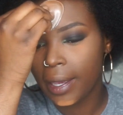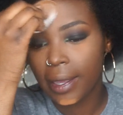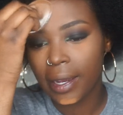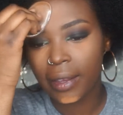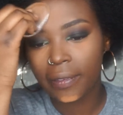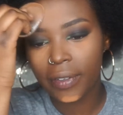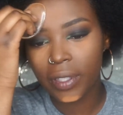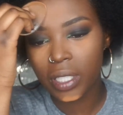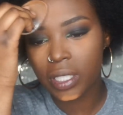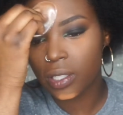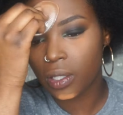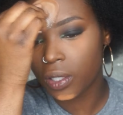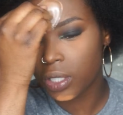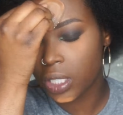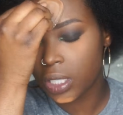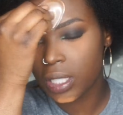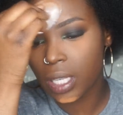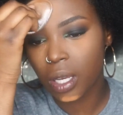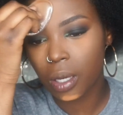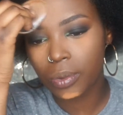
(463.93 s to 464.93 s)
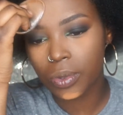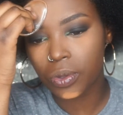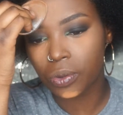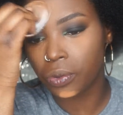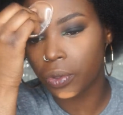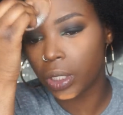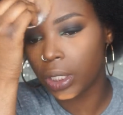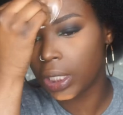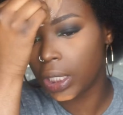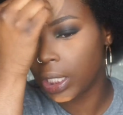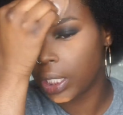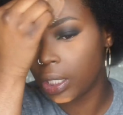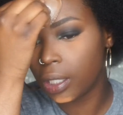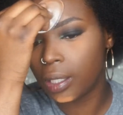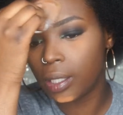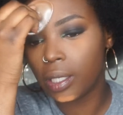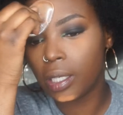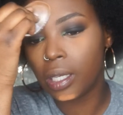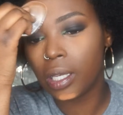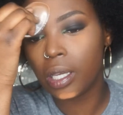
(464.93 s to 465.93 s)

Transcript: and I feel as though it just helps really